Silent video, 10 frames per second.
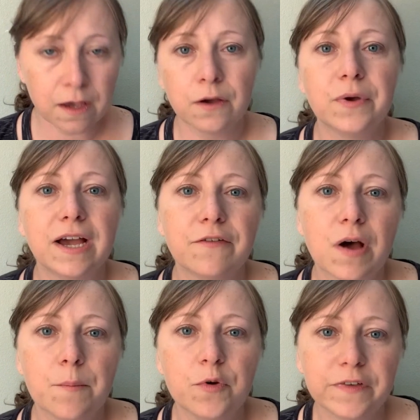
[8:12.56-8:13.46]
We have
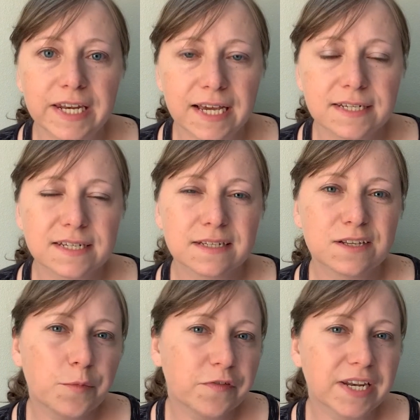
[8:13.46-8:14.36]
movie night.
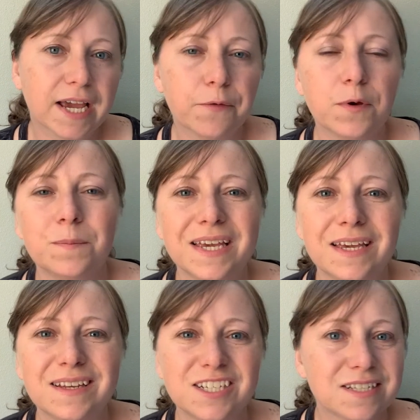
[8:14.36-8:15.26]
So movie night would
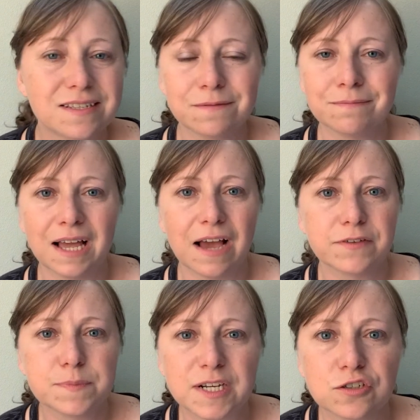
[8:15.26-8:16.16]
be just have
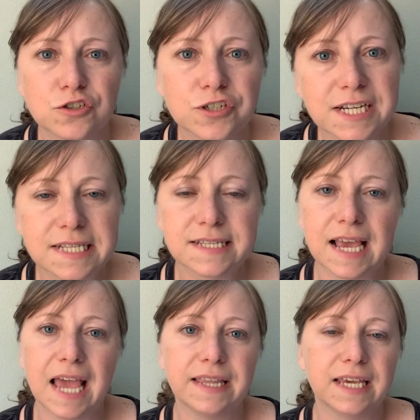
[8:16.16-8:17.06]
special treats
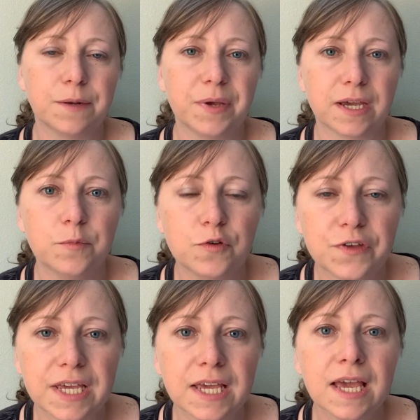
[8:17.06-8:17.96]
and they get to pick a
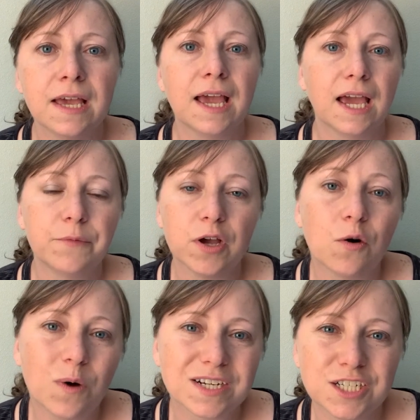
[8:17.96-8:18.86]
movie and we all
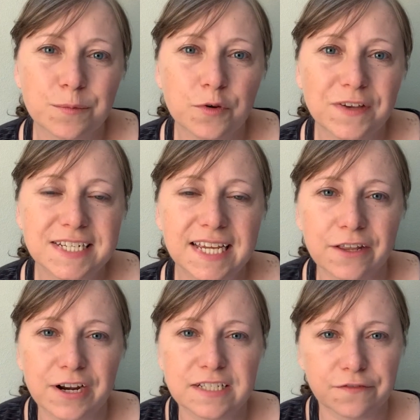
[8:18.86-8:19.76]
watch a movie
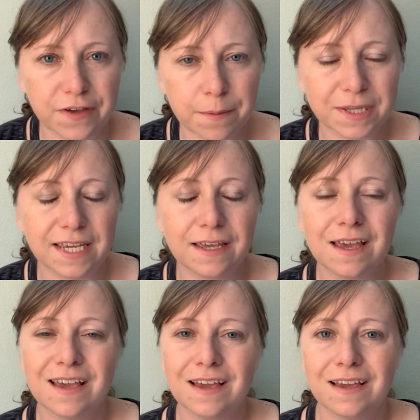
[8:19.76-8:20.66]
together as a family.
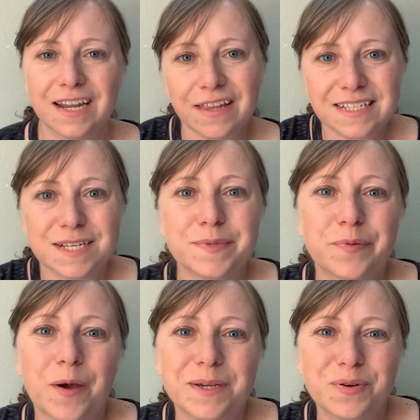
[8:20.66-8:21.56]
Now that seems
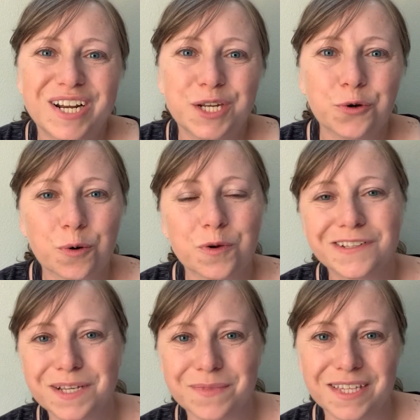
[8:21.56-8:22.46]
probably pretty normal,
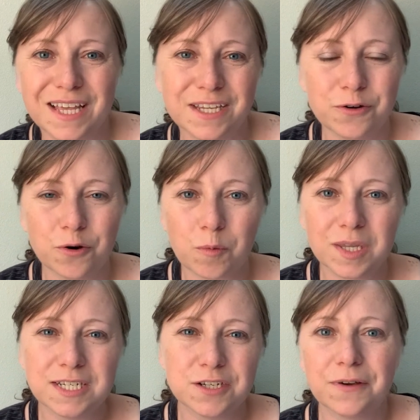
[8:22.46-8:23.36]
something that you
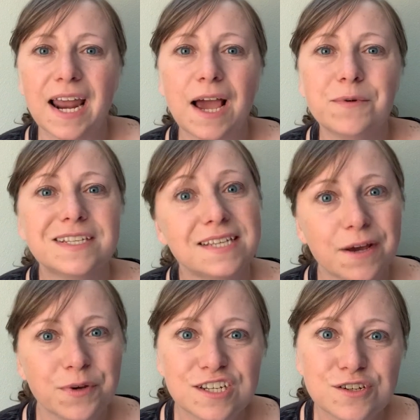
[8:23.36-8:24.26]
normally do. And I would say
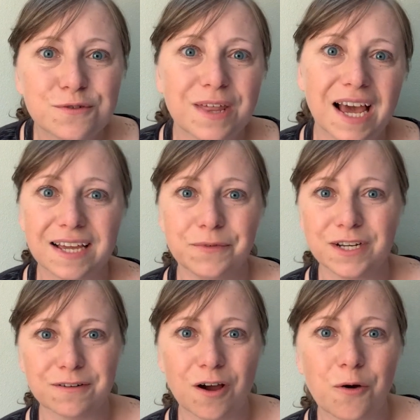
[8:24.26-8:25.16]
we do that. We
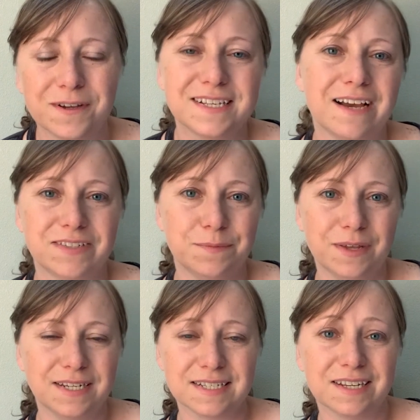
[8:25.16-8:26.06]
don't always have to,
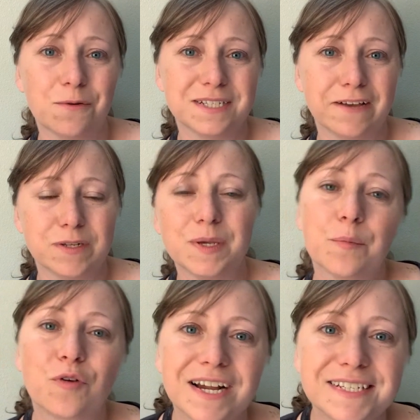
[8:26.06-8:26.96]
it doesn't always have to be a
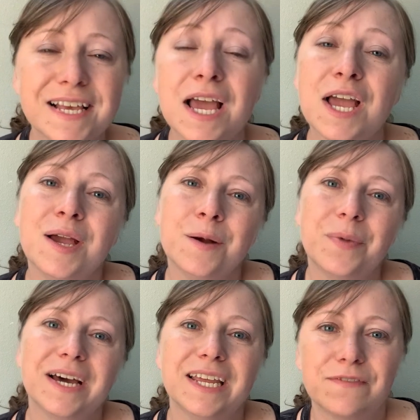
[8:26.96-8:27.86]
prize.
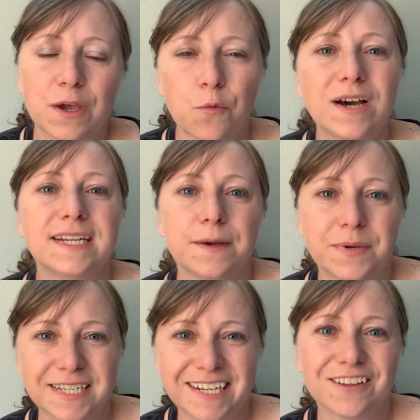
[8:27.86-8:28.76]
But if they wanted a
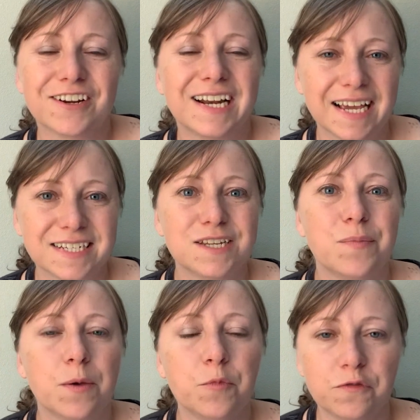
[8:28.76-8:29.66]
particular night to
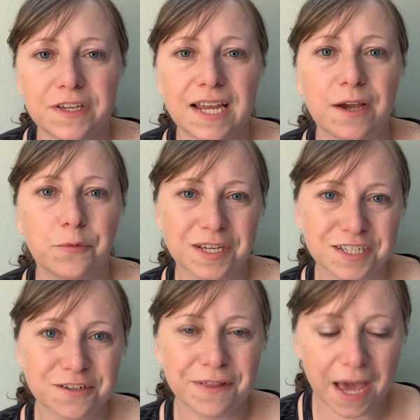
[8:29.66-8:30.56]
be a movie night, we could
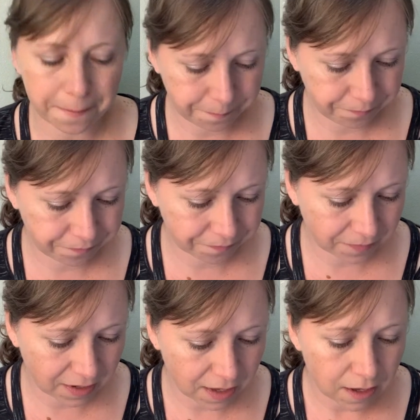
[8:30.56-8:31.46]
do that.
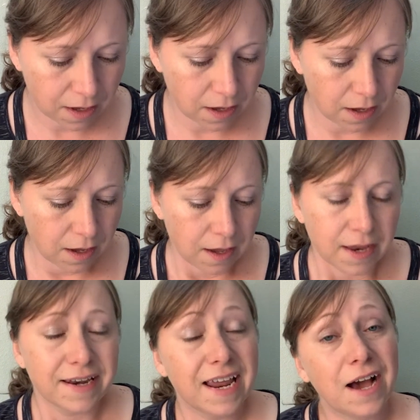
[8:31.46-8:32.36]

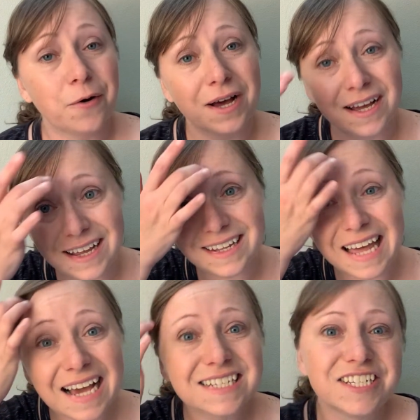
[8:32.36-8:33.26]
Now,
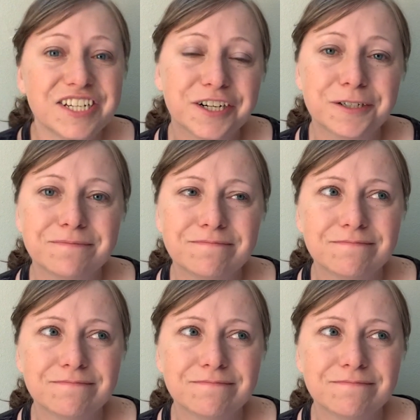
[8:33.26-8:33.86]
last year,